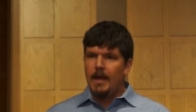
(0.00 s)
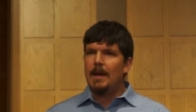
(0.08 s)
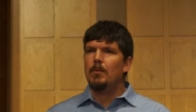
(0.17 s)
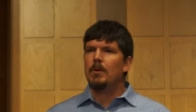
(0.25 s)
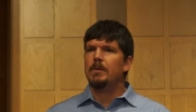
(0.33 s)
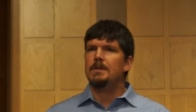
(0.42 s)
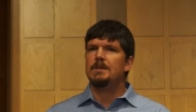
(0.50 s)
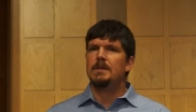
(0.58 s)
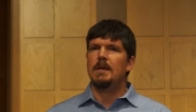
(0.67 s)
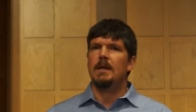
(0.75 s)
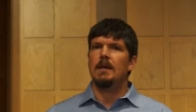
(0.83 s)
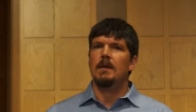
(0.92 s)
And what do we
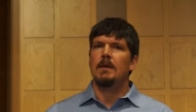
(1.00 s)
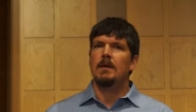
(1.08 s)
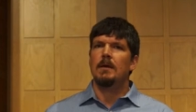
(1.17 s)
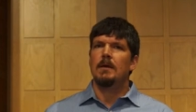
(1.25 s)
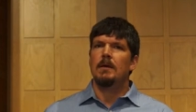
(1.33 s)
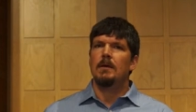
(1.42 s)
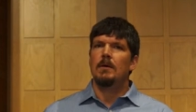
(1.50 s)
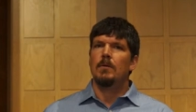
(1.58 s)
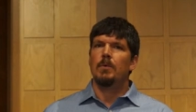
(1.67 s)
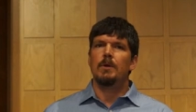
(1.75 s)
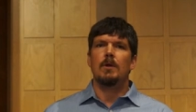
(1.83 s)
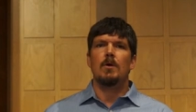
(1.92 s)
see
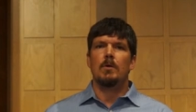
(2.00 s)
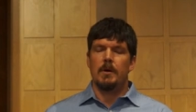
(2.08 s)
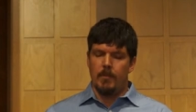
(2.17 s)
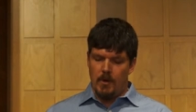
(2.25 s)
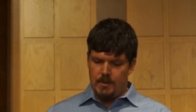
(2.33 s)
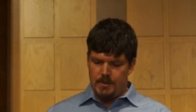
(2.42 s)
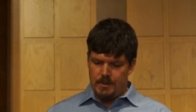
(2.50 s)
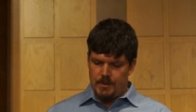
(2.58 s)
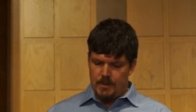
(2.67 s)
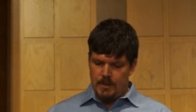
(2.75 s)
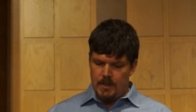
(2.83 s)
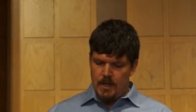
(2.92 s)
when Noah
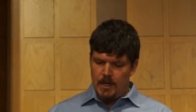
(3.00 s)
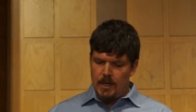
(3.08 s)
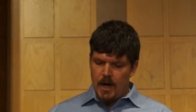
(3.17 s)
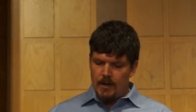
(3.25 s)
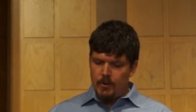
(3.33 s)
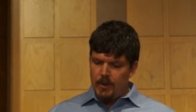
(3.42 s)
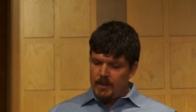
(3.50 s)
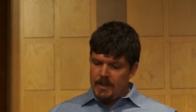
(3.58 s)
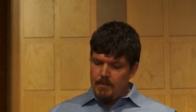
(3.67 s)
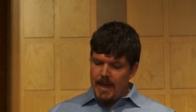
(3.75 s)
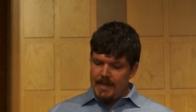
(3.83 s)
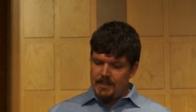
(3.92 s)
emerges? God quickly
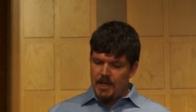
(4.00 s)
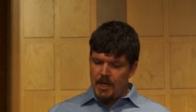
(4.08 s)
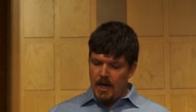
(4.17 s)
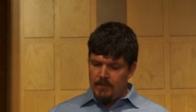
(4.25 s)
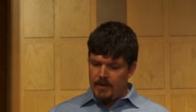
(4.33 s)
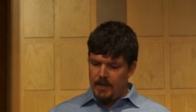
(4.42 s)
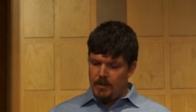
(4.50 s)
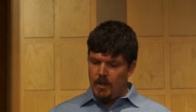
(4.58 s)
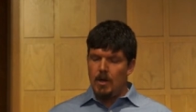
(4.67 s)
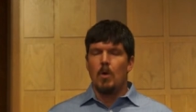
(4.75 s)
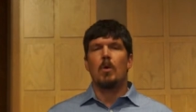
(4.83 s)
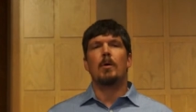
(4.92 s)
makes a covenant
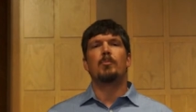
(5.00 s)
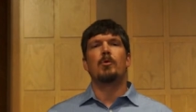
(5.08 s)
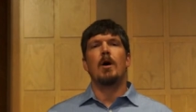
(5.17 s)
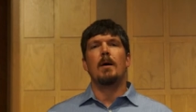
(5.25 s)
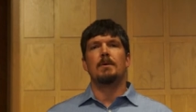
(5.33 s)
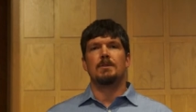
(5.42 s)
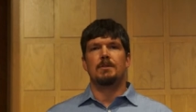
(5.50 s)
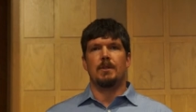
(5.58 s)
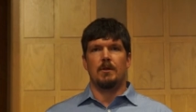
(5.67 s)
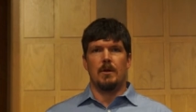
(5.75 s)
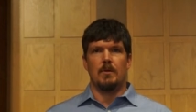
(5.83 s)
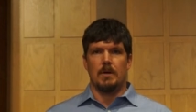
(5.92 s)
or a promise to
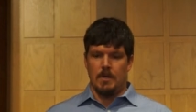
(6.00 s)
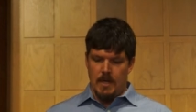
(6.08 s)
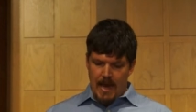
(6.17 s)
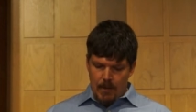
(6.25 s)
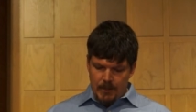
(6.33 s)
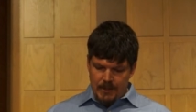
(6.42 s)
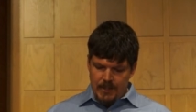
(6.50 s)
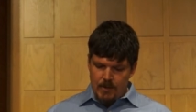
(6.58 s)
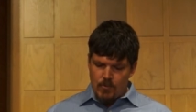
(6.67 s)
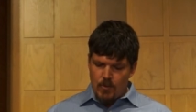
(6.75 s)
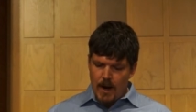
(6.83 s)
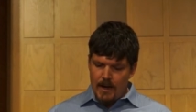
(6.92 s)
Noah. And we see
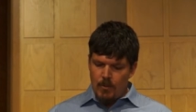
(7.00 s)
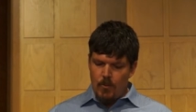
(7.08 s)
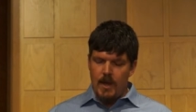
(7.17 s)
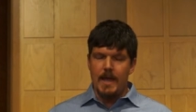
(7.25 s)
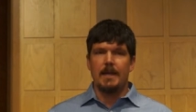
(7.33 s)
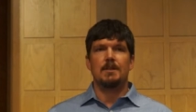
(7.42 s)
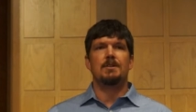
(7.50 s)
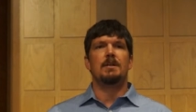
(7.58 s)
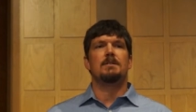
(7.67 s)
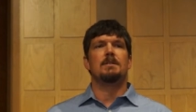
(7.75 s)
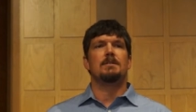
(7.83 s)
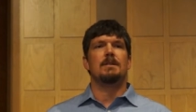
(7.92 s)
right away in
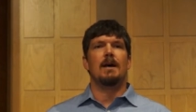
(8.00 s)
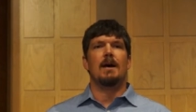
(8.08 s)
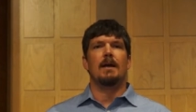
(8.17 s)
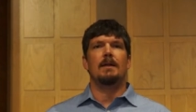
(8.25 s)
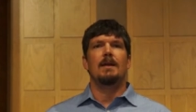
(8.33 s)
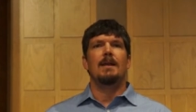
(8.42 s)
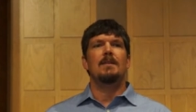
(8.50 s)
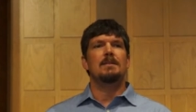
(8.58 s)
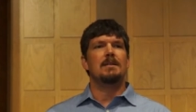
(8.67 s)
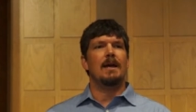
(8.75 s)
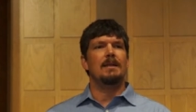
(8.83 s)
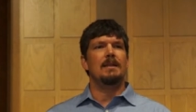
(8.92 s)
Genesis 9
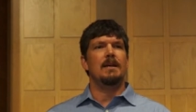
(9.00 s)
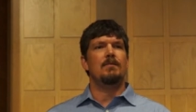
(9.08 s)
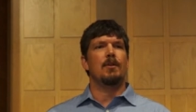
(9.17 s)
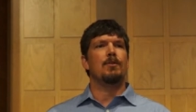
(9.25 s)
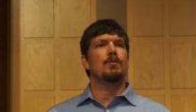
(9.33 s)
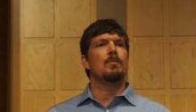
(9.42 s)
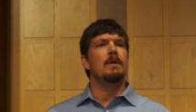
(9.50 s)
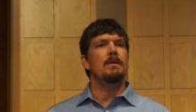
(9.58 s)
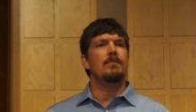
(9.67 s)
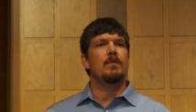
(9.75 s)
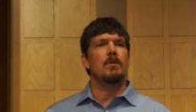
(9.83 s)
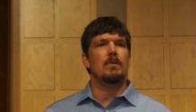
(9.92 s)
this idea of a
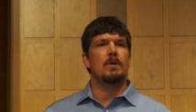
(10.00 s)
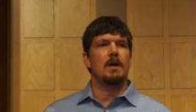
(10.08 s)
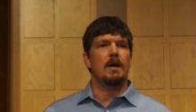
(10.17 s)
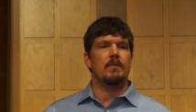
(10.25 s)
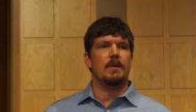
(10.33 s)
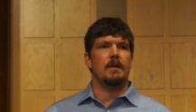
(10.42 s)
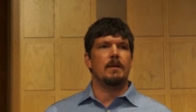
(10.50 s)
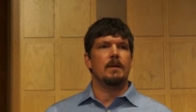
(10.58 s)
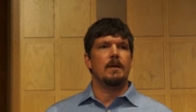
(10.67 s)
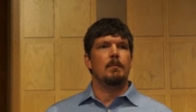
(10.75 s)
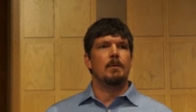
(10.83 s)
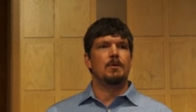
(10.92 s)
threefold covenant
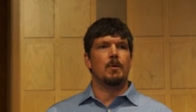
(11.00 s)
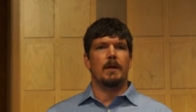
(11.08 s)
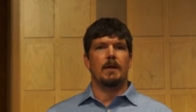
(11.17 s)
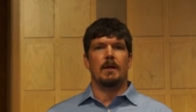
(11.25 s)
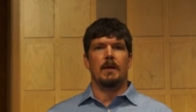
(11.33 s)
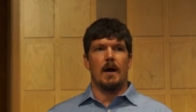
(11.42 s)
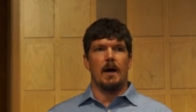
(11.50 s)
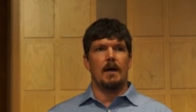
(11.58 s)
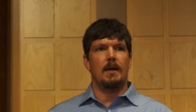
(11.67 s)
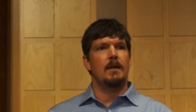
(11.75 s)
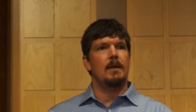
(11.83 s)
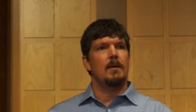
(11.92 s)
between
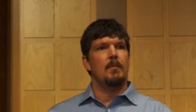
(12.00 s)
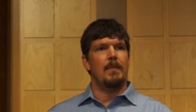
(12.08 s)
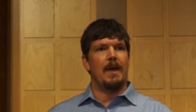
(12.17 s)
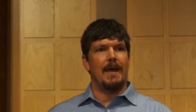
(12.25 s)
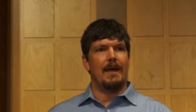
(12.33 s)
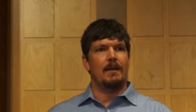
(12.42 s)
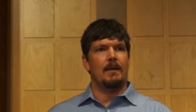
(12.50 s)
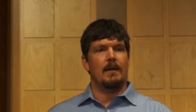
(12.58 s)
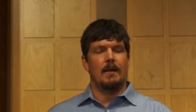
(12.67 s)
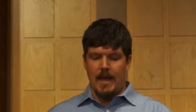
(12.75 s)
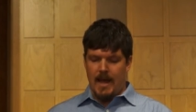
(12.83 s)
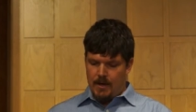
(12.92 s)
God, man,
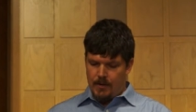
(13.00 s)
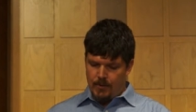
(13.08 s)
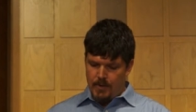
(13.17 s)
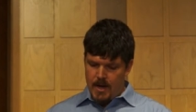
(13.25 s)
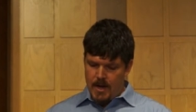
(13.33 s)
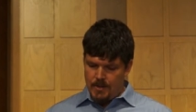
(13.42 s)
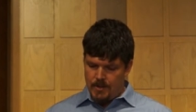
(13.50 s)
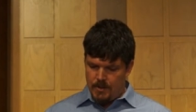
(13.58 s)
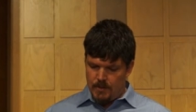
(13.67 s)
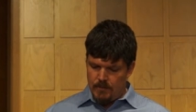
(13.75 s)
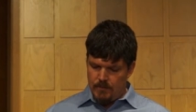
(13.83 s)
and creation.